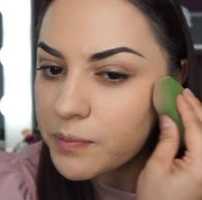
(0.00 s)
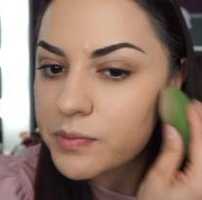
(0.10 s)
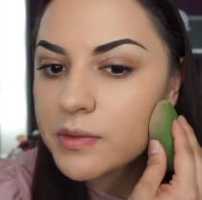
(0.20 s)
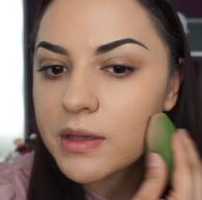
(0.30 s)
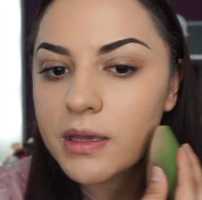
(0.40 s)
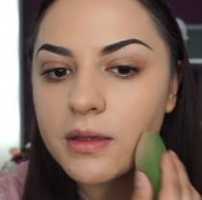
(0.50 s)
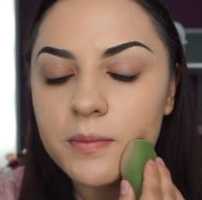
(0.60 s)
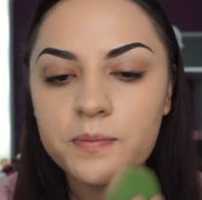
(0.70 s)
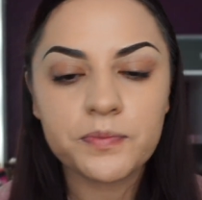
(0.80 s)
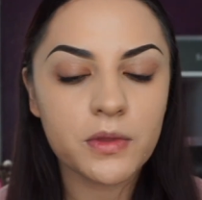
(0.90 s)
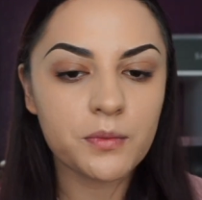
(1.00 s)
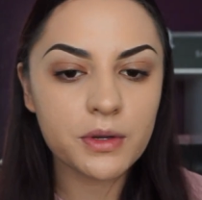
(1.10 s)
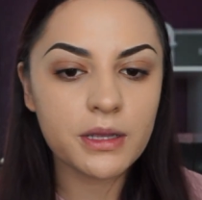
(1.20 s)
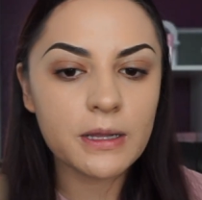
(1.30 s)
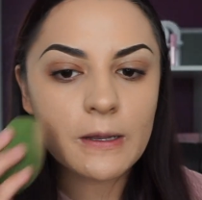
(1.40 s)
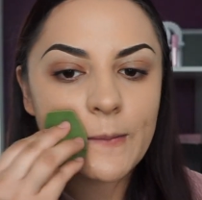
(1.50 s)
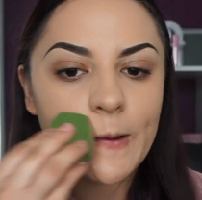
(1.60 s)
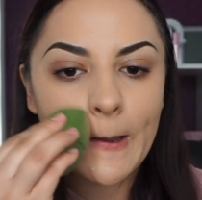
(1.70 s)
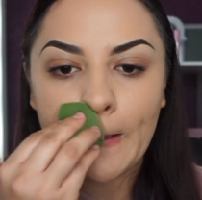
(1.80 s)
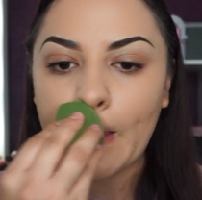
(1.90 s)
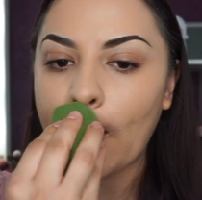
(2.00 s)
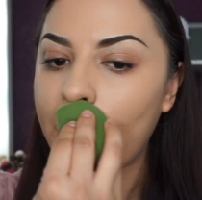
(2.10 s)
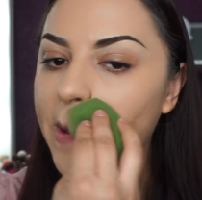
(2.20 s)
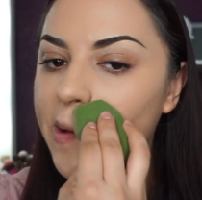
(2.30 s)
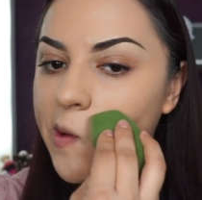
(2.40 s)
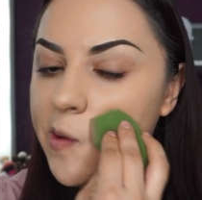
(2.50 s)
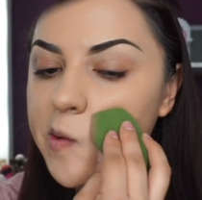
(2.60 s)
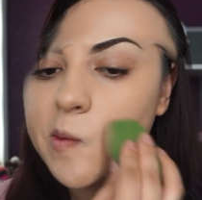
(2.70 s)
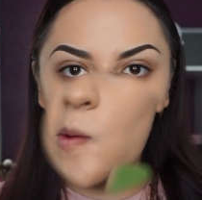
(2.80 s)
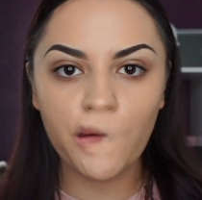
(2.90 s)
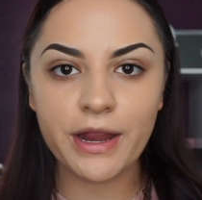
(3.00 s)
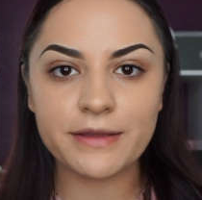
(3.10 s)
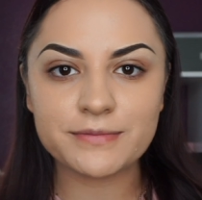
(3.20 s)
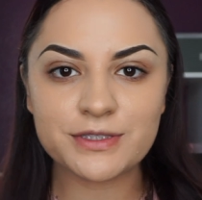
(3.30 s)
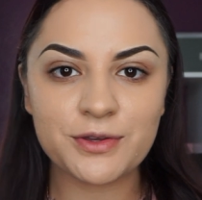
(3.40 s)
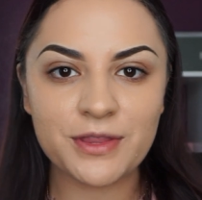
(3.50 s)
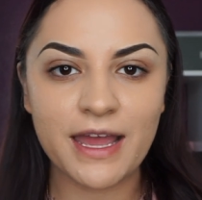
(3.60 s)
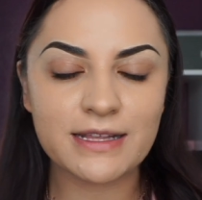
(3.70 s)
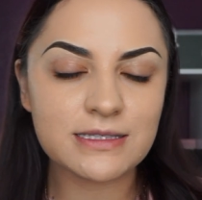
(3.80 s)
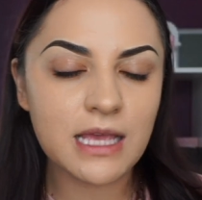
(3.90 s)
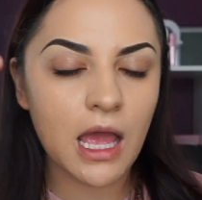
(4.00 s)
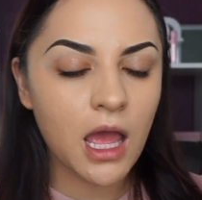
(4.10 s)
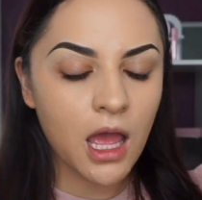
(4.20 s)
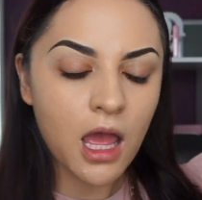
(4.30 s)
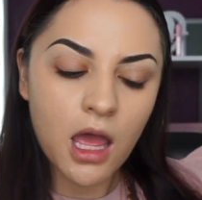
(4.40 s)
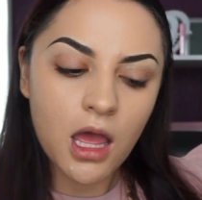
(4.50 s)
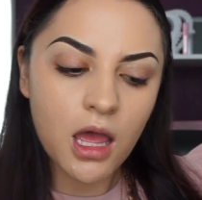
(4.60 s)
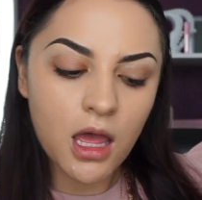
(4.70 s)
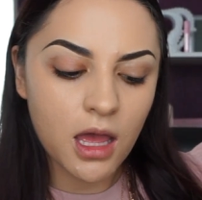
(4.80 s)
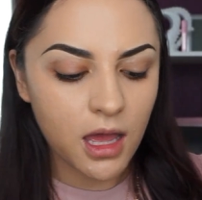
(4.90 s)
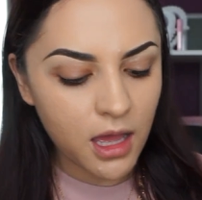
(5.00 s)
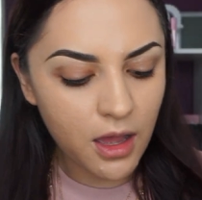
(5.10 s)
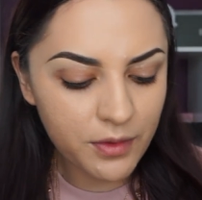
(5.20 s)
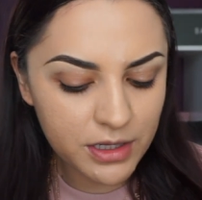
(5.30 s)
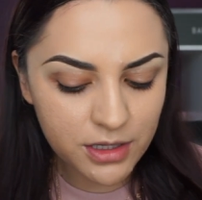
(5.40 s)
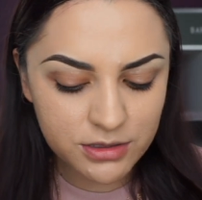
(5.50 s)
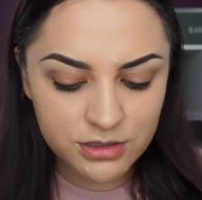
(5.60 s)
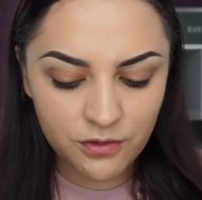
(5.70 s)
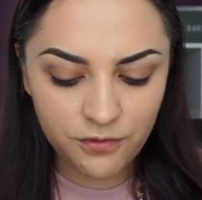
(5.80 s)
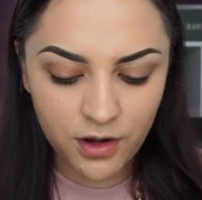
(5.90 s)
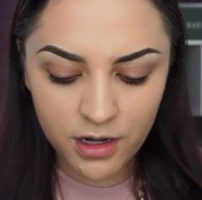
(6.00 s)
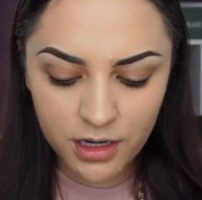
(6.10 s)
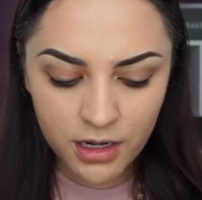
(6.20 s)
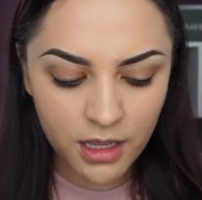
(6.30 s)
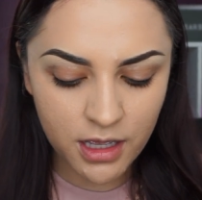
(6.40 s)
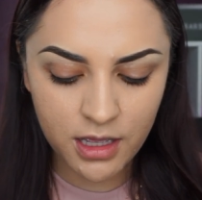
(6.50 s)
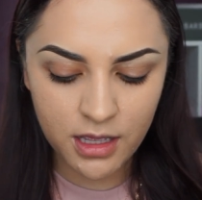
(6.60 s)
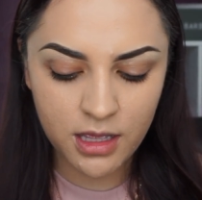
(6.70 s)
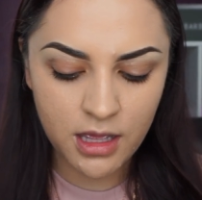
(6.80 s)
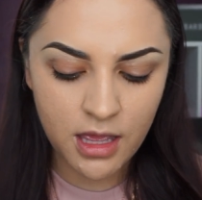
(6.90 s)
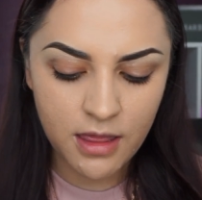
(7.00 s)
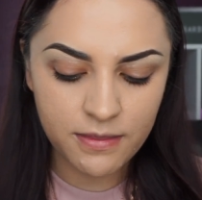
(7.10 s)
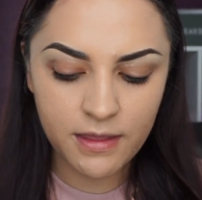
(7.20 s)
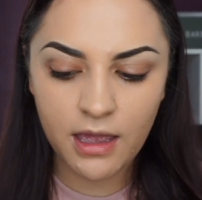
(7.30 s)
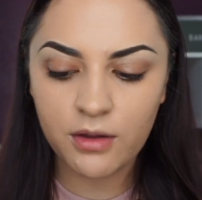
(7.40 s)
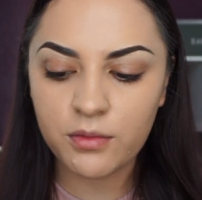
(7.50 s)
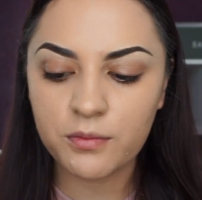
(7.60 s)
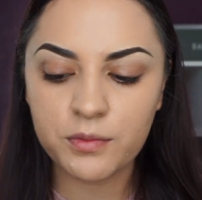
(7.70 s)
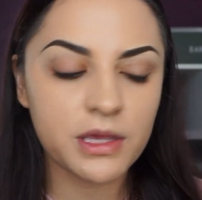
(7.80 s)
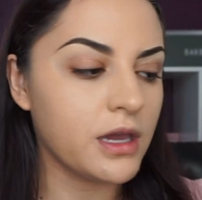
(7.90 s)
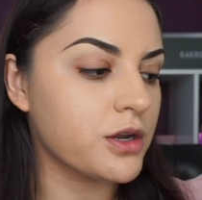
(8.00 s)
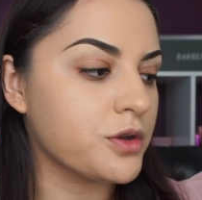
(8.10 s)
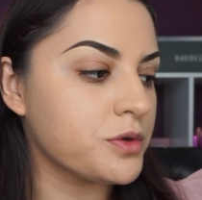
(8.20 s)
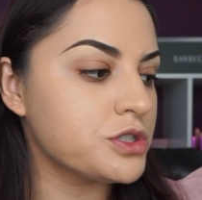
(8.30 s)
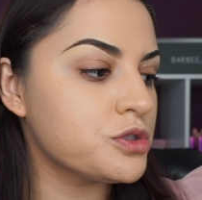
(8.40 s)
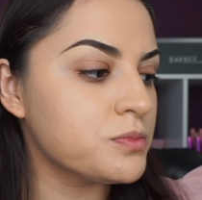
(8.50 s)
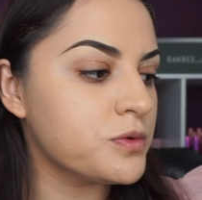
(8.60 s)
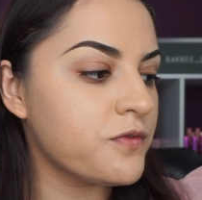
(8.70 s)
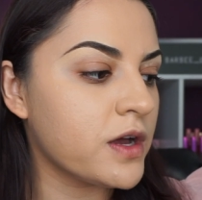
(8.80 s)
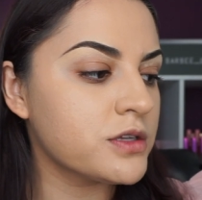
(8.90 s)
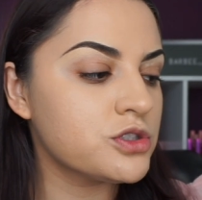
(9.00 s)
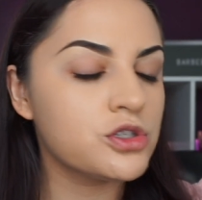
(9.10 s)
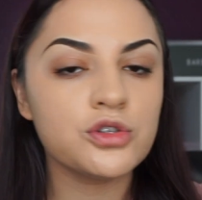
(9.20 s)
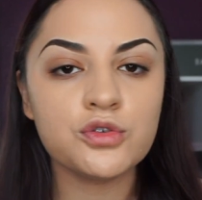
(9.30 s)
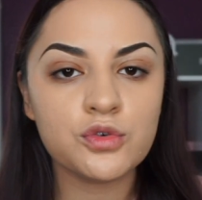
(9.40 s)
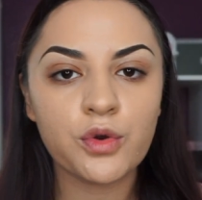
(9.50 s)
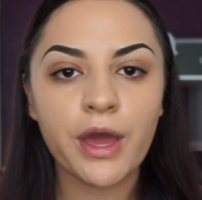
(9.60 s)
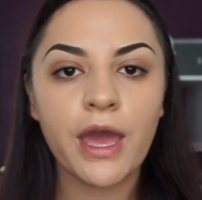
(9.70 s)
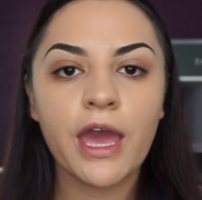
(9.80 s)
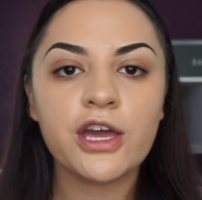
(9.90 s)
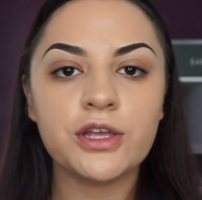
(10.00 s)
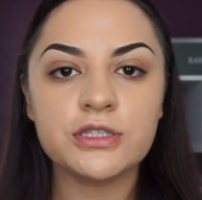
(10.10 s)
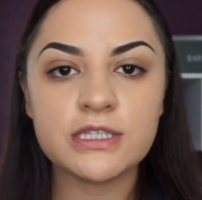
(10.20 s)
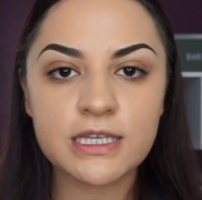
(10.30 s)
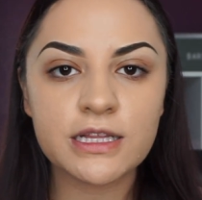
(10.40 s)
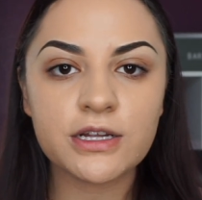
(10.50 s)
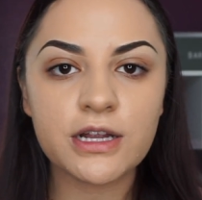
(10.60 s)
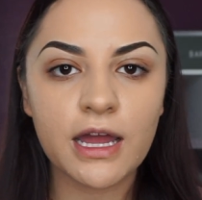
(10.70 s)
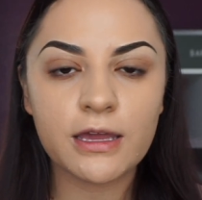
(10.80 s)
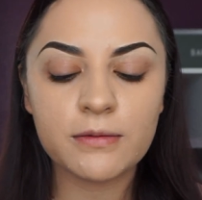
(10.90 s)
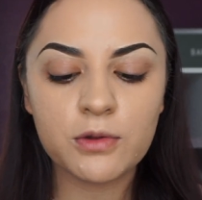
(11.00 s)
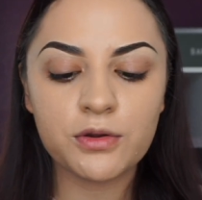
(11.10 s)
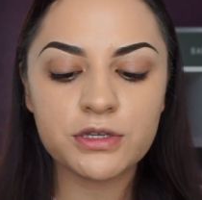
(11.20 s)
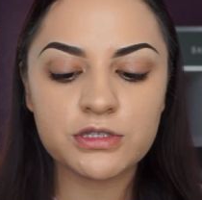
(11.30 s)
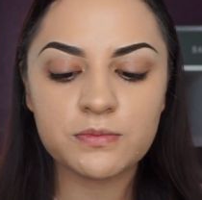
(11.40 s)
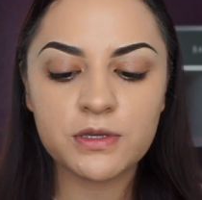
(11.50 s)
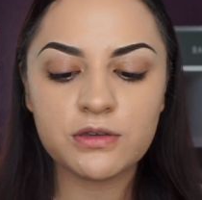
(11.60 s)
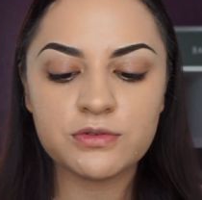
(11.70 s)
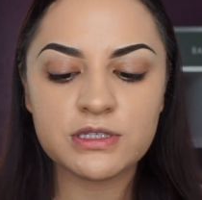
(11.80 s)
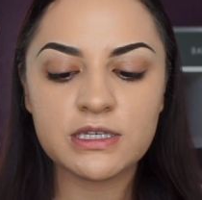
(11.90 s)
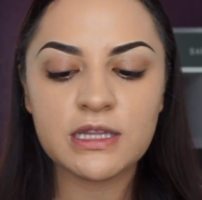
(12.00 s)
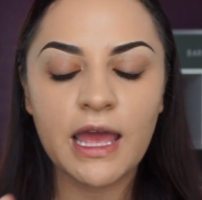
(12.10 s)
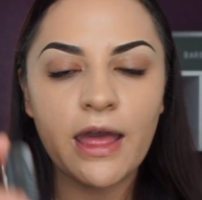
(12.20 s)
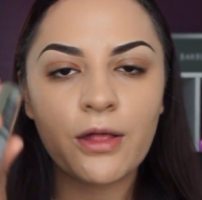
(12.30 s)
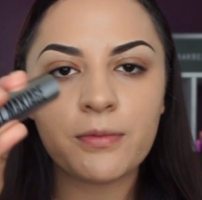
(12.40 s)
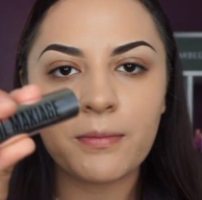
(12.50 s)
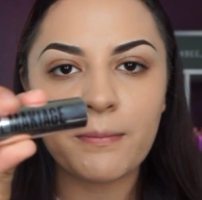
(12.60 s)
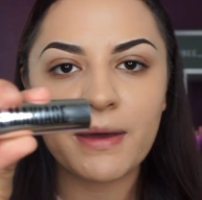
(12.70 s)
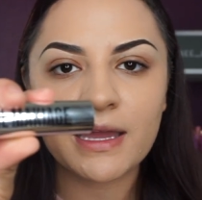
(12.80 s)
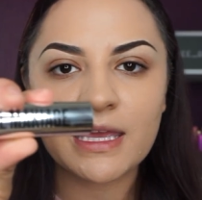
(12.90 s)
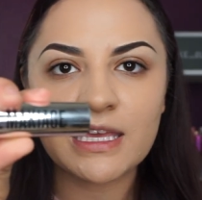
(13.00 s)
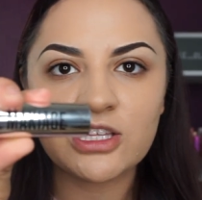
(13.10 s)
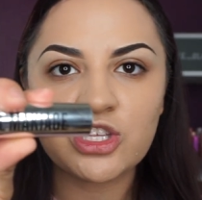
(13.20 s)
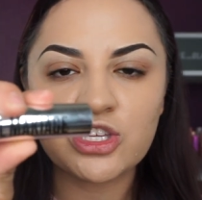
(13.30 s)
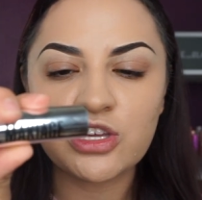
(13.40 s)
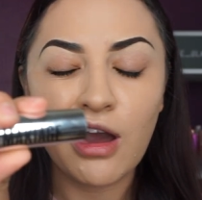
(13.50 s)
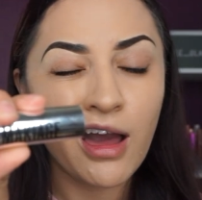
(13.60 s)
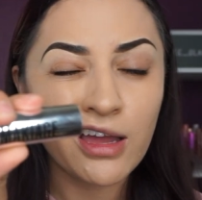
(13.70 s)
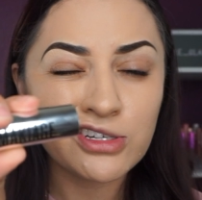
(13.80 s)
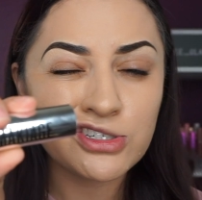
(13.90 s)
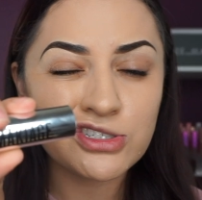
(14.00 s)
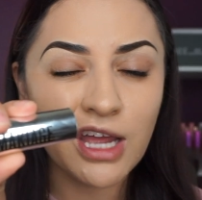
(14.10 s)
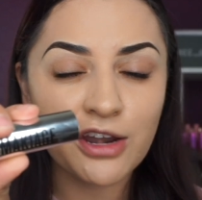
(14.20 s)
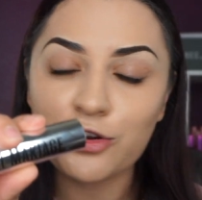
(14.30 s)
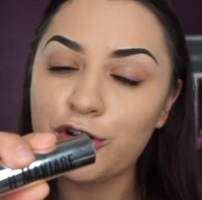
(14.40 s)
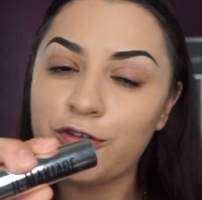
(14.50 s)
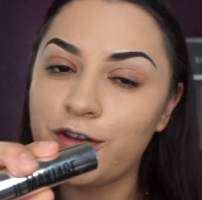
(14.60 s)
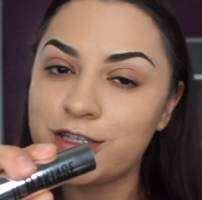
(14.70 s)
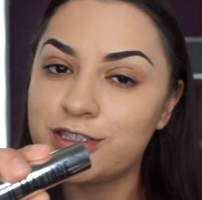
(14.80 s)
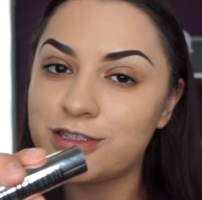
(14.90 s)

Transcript: Okay, we're gonna leave it like that. All right, so that's how it looks so far. Now we are going to move on to concealer. I am going to be using El Maquillage. I don't know if I